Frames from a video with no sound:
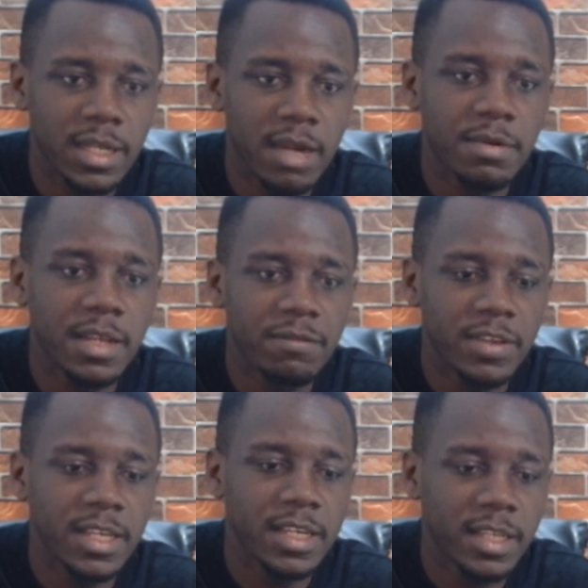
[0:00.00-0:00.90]

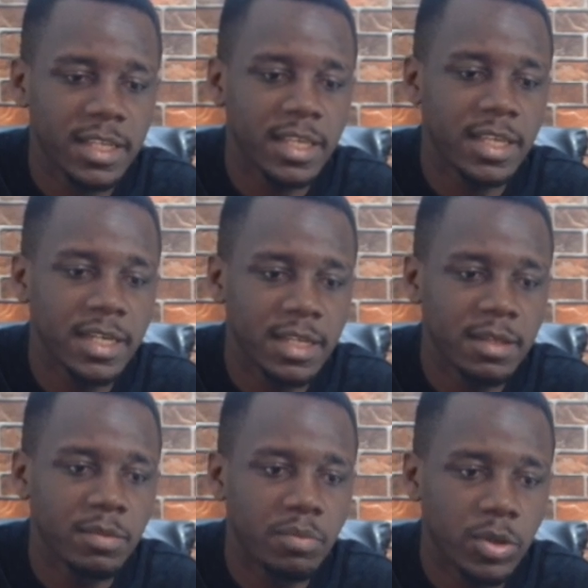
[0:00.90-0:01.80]
arriving in
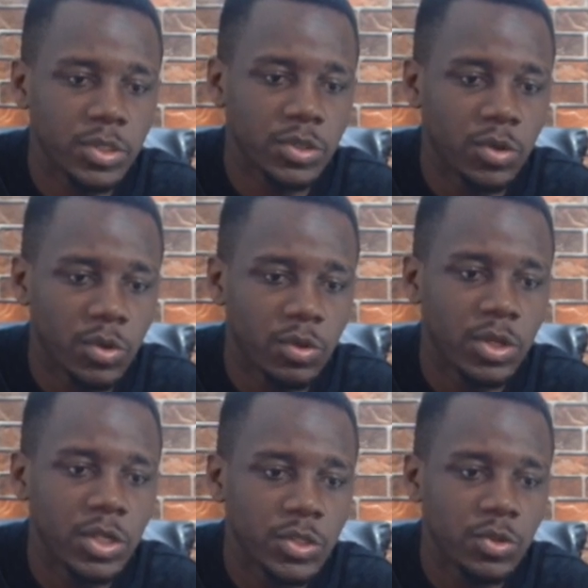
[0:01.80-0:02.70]
Portugal
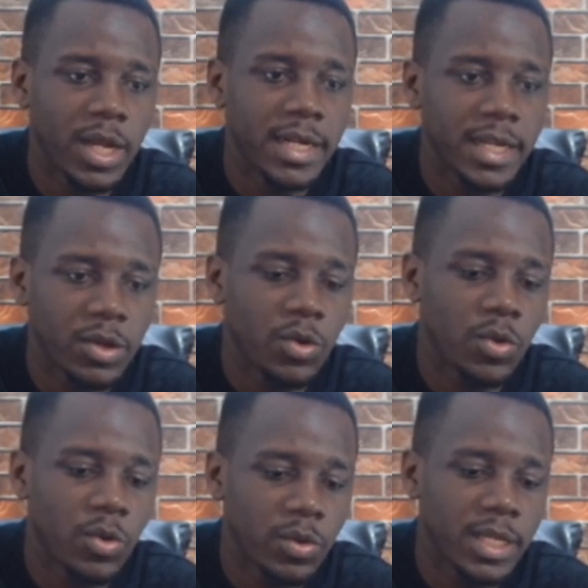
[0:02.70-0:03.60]
to
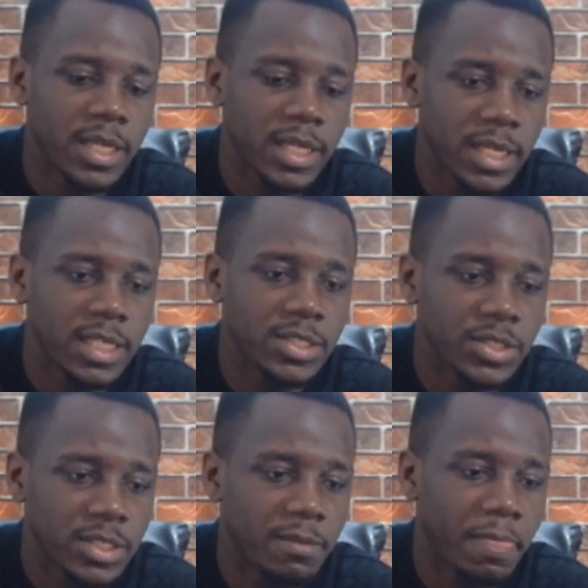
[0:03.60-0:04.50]
undergo
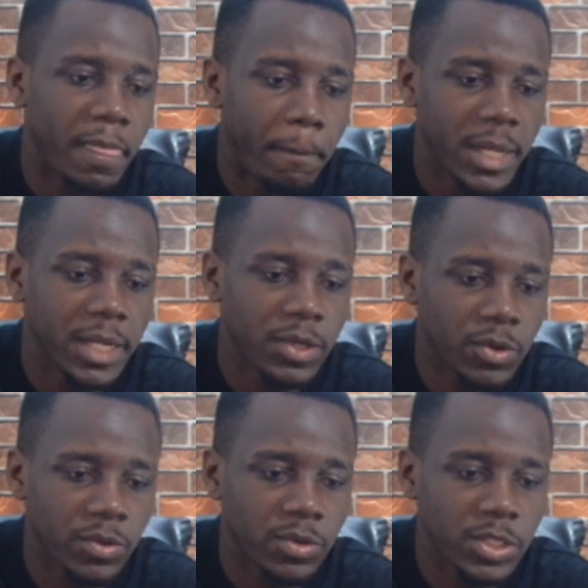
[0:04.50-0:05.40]
his
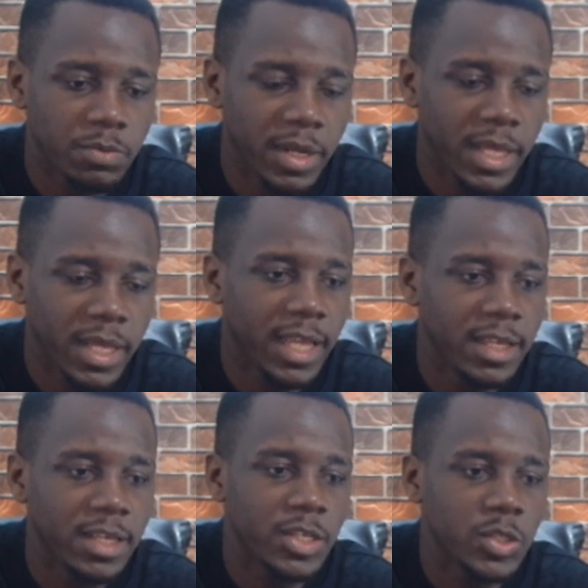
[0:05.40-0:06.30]
medical. This player
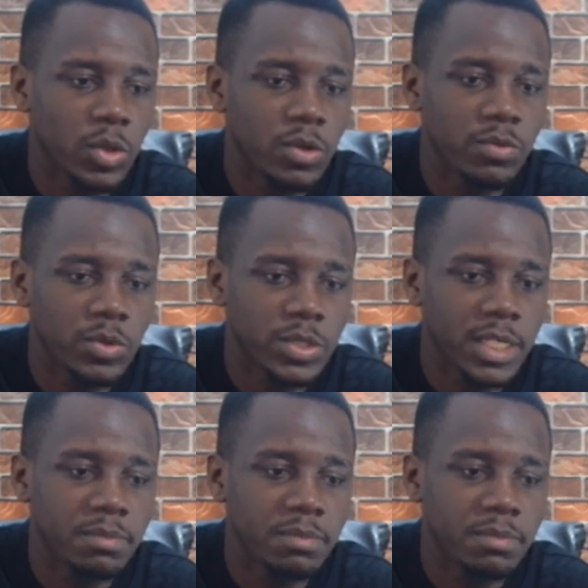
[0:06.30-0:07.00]
is one of those that